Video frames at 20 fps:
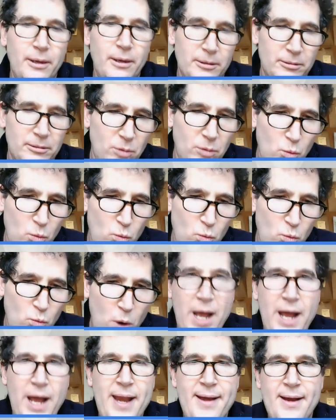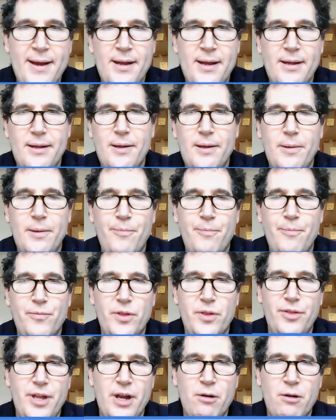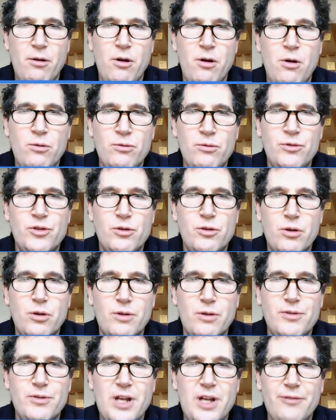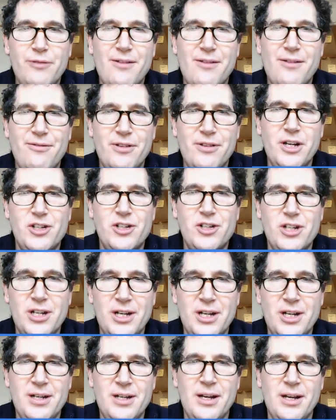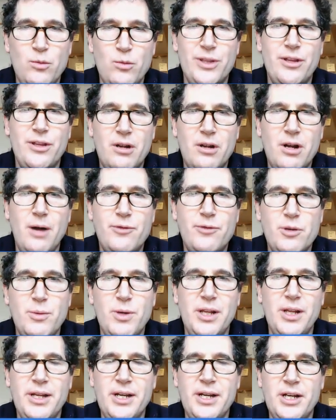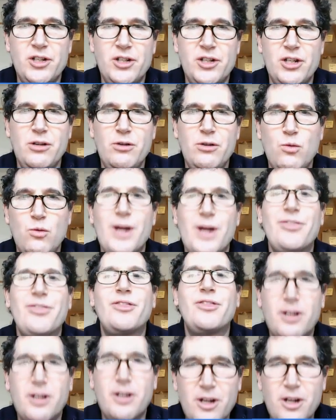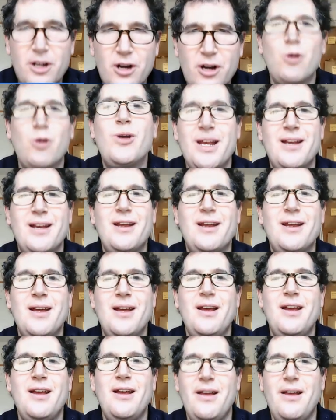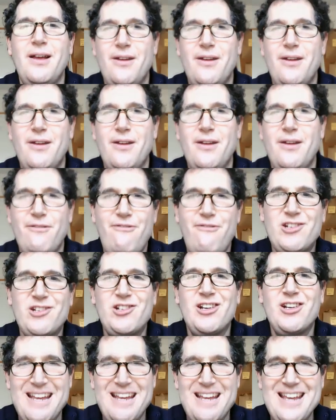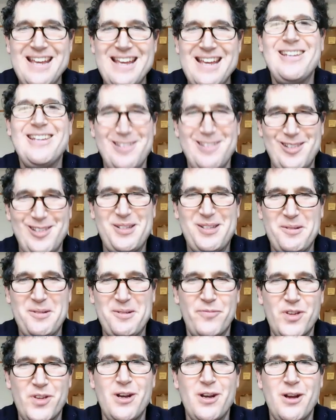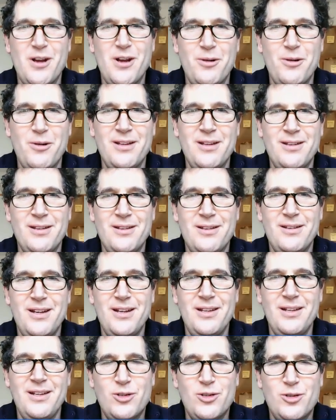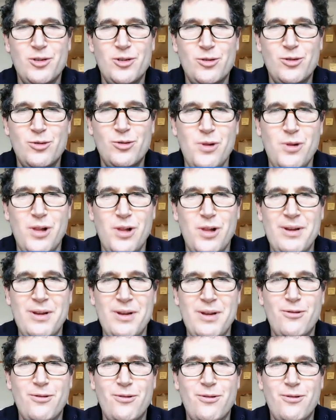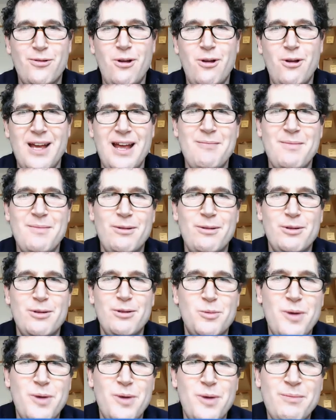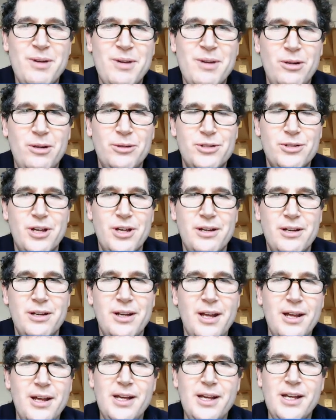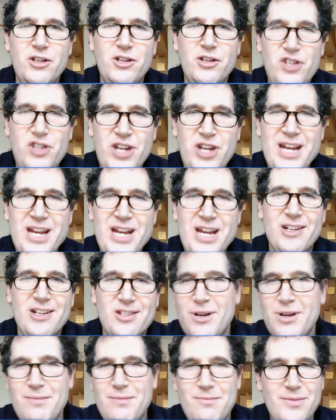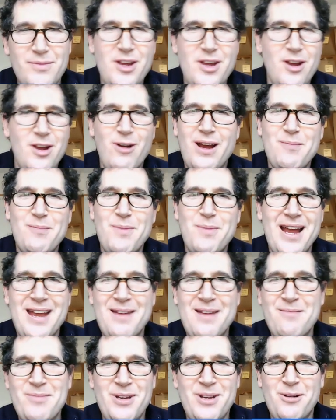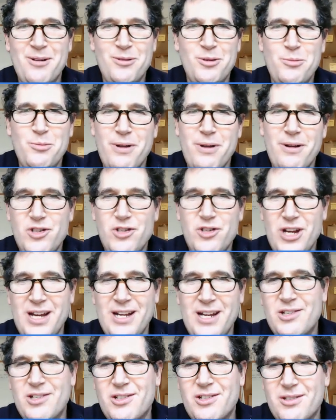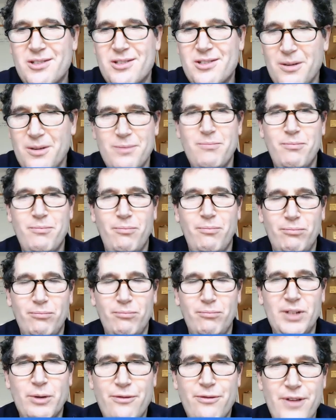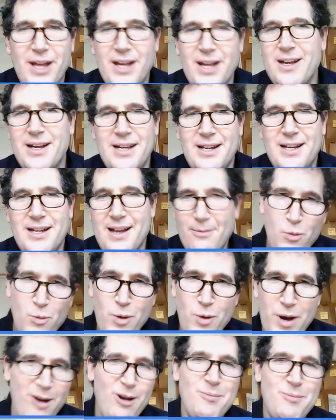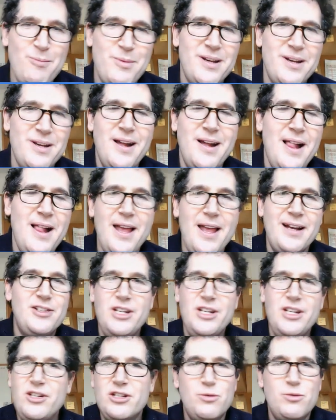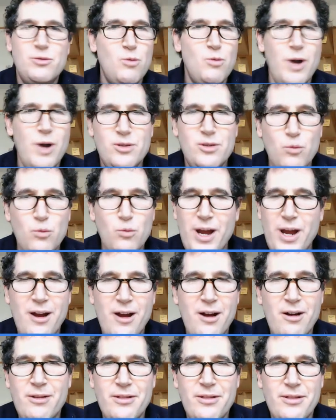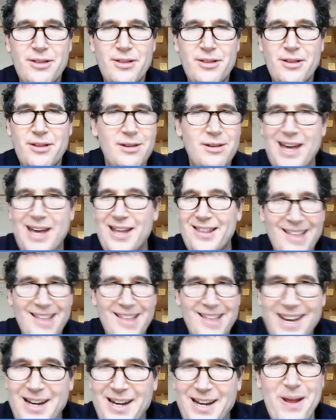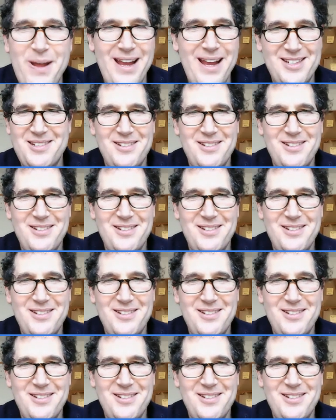one, their own sort of self-definition and what they're comfortable in, and two, what the current fashion is, in the school. I mean, for a long time, I was buying my older son jeans. Every year I'd buy him, a new pair of jeans that would fit, and he'd never wear them, and because he just wants to wear the athletic pants,